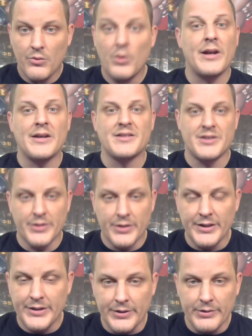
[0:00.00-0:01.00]
What else are you
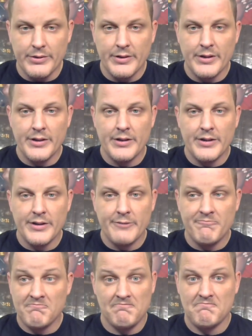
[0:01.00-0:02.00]
going to do?
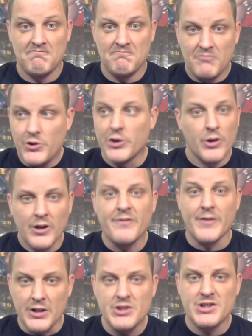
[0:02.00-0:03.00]
You're going
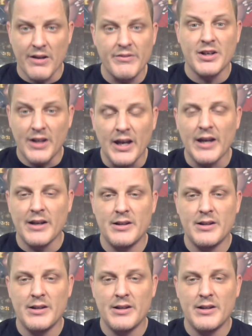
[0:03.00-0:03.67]
to finish 7-9.